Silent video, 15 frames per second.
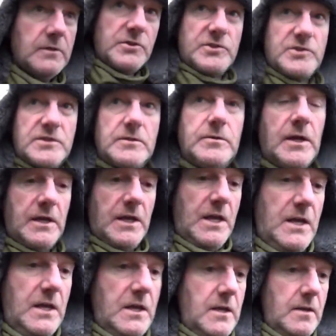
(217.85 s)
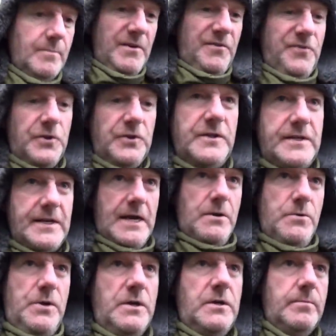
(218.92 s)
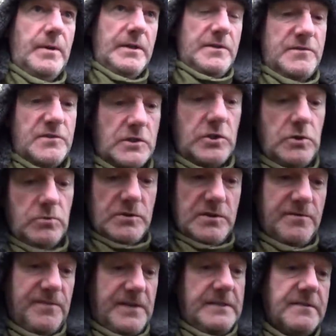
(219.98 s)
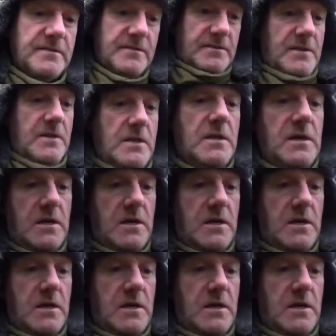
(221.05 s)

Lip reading: I'll just see a bit further down by the security fence.